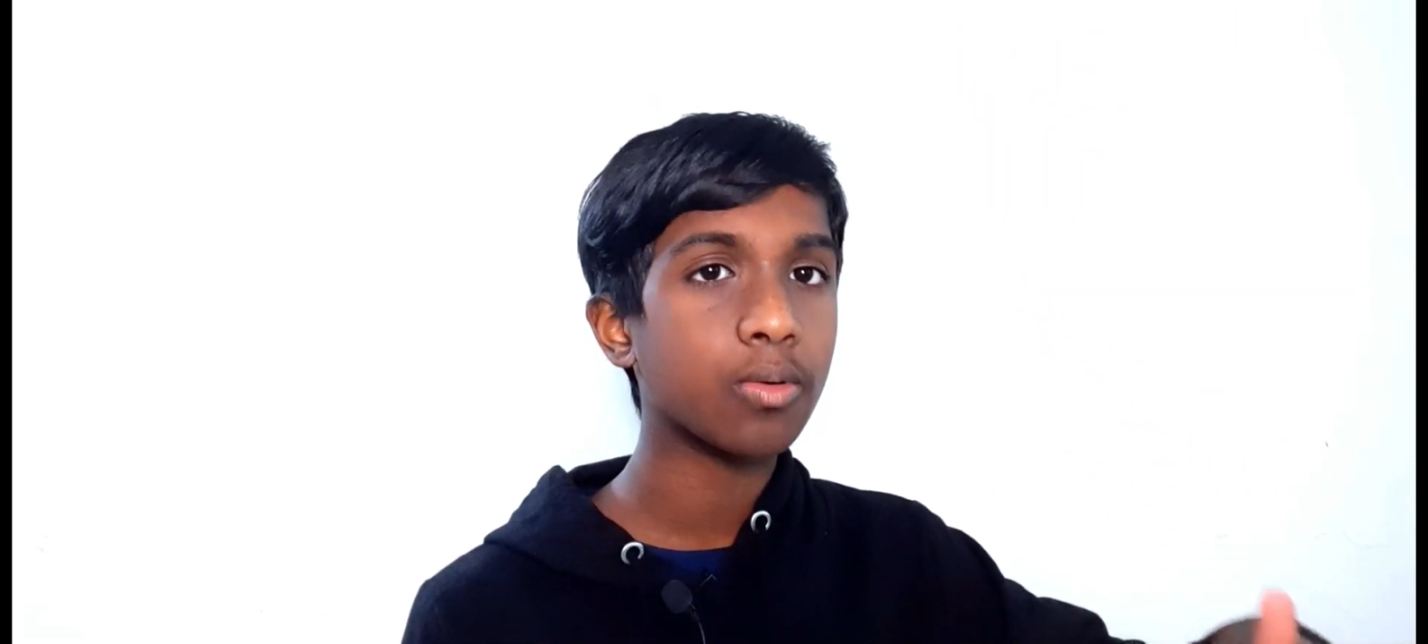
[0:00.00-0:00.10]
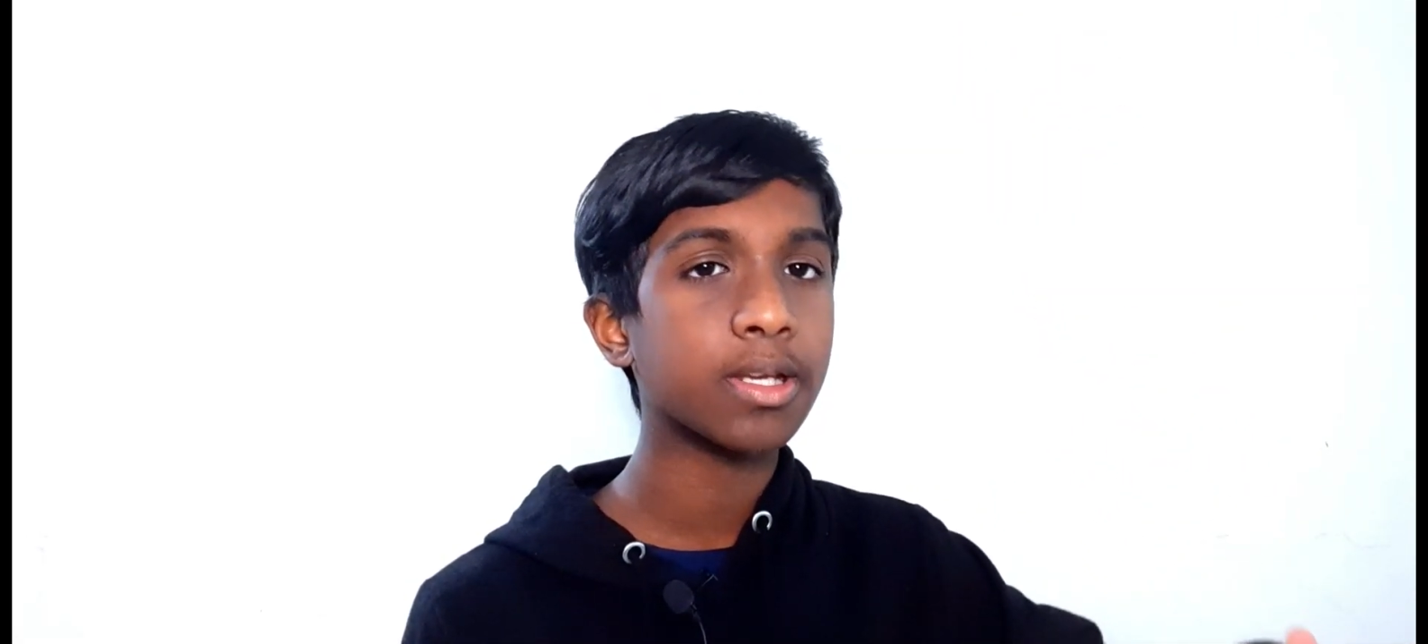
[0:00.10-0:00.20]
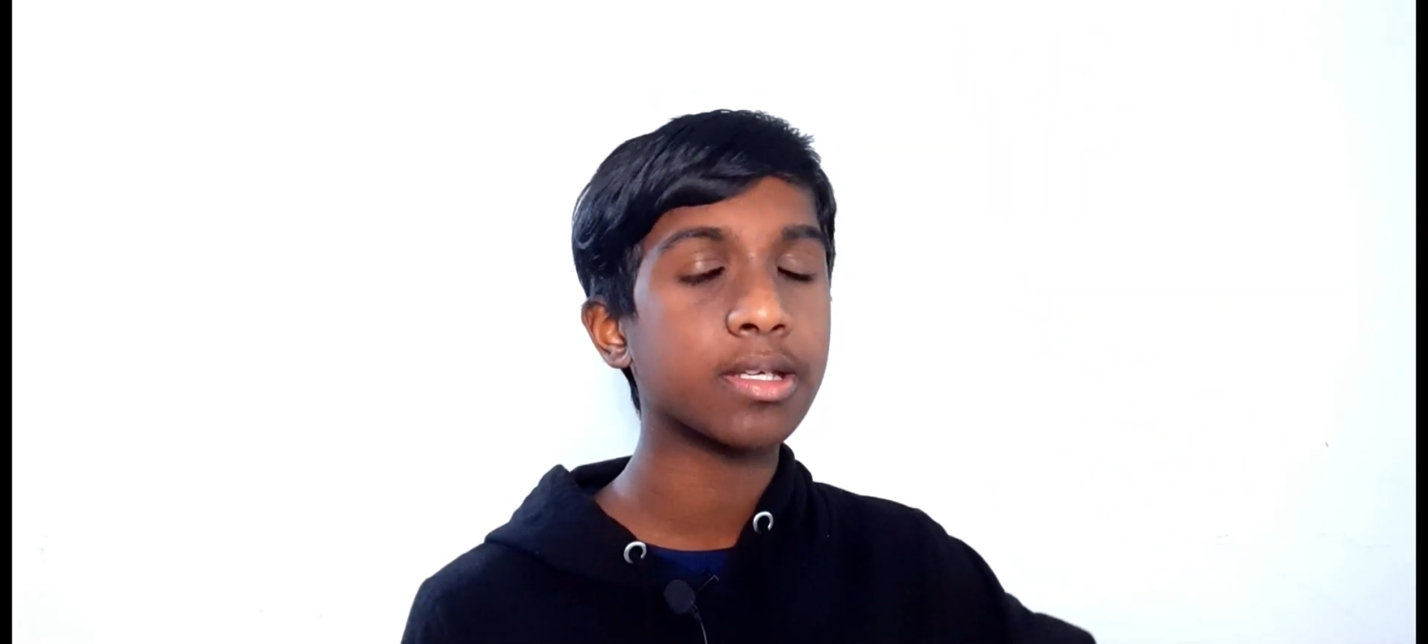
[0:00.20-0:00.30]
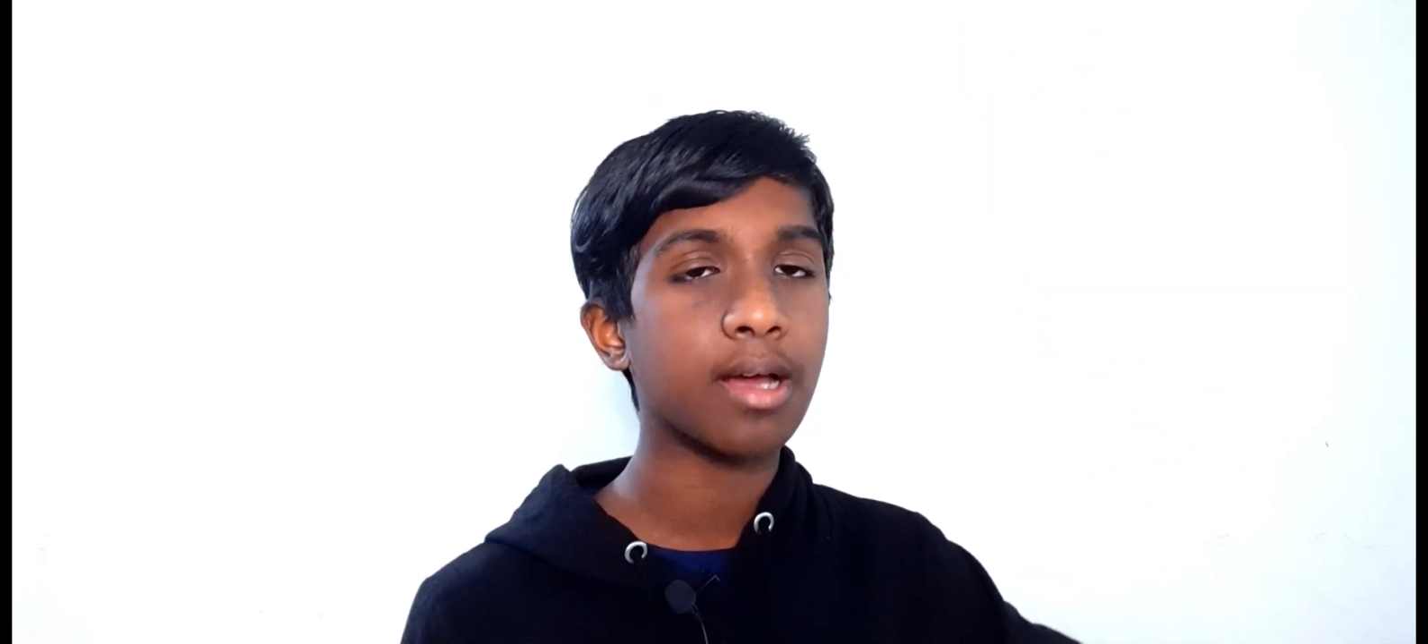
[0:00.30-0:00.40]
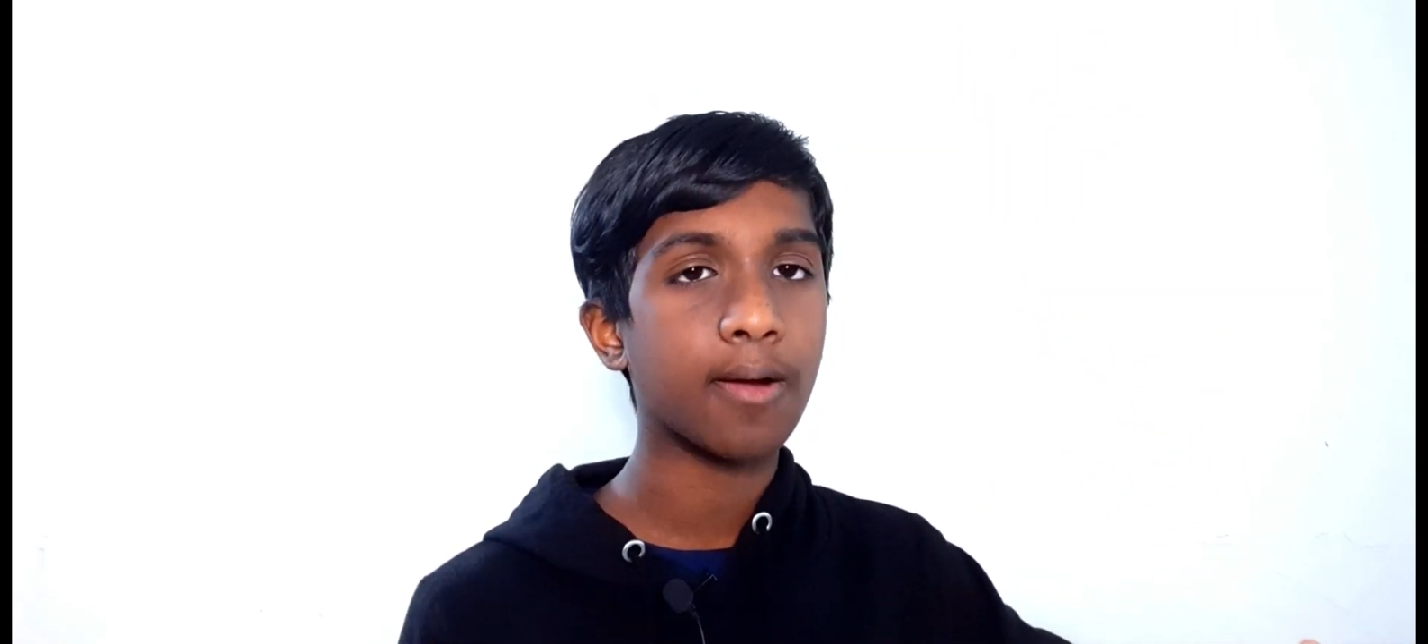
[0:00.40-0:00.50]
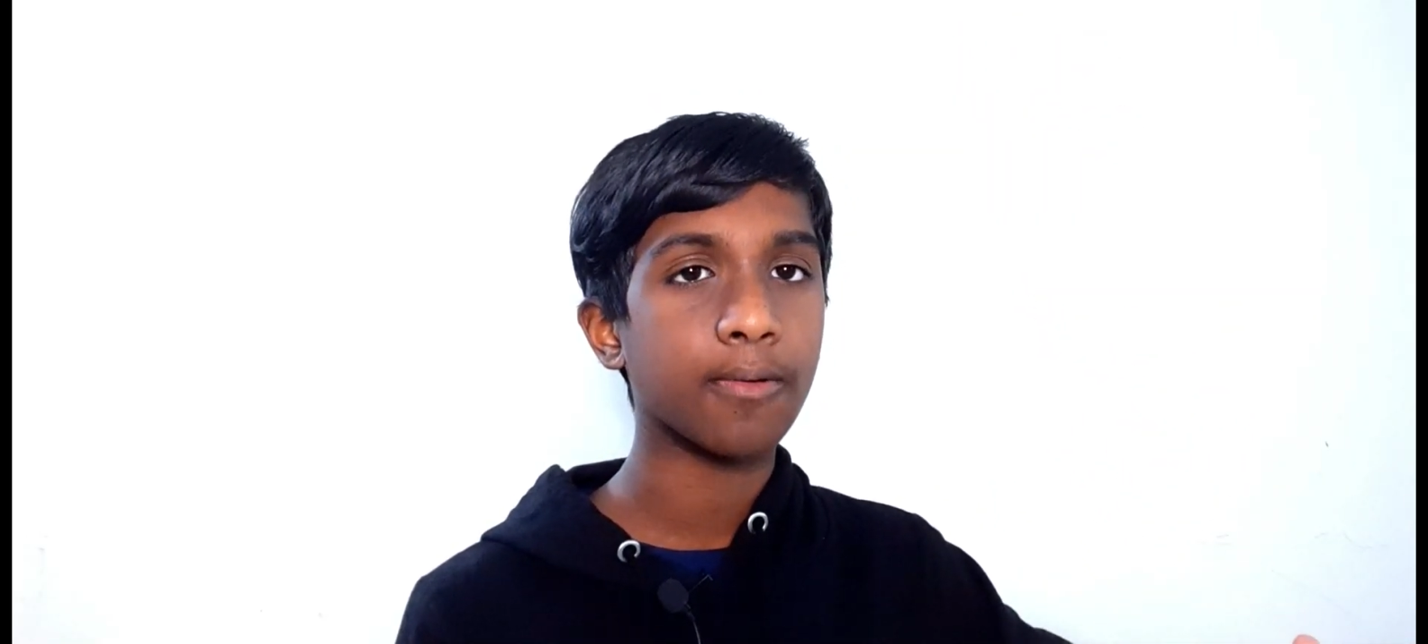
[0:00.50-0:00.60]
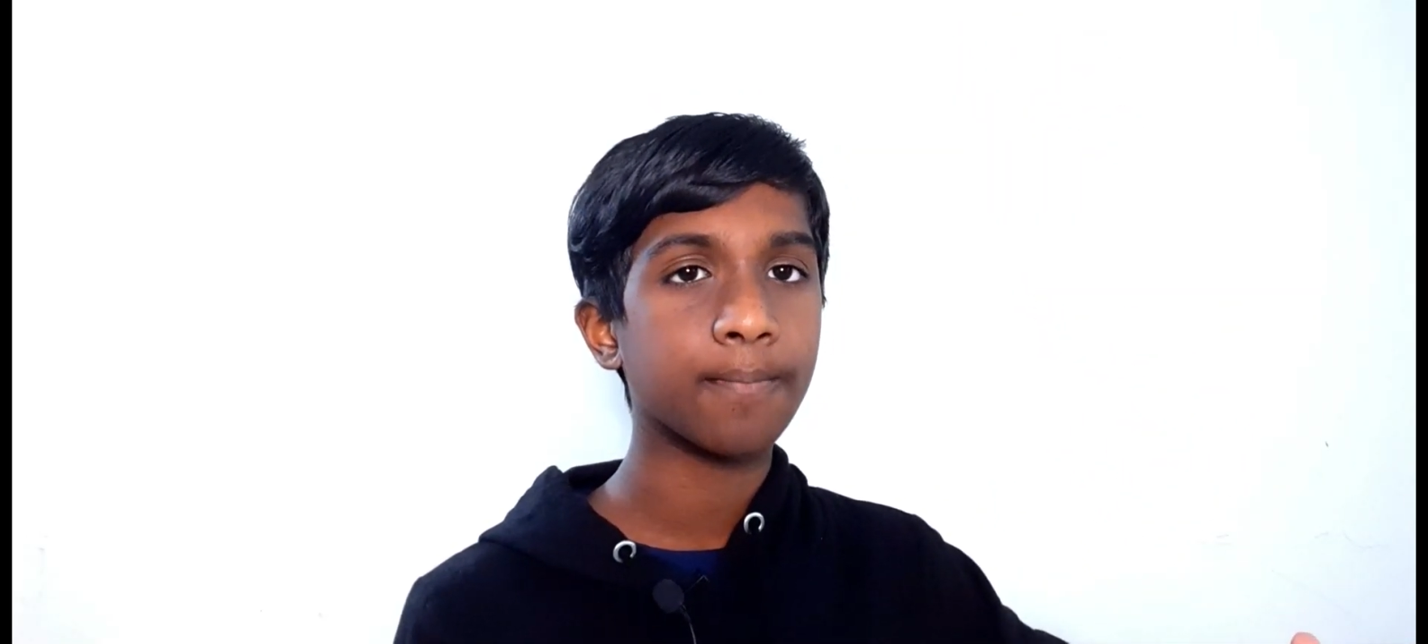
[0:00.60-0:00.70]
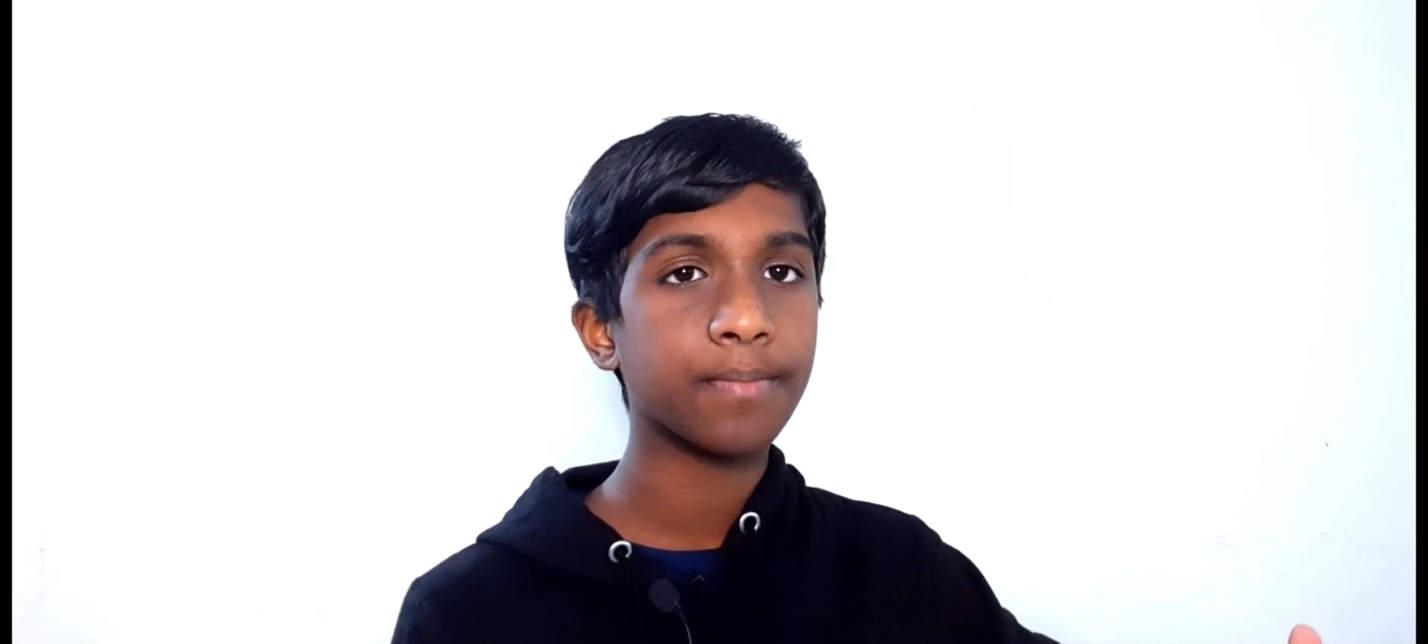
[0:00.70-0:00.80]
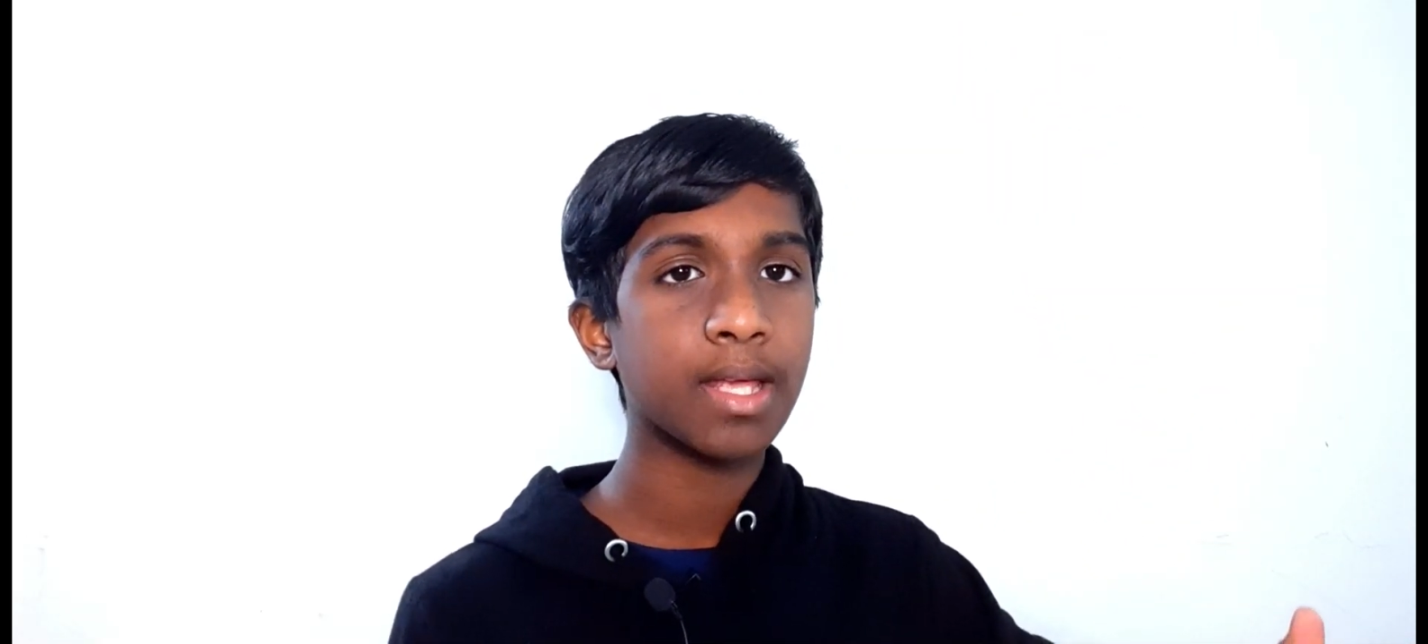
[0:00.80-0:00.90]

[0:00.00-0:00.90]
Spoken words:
and down.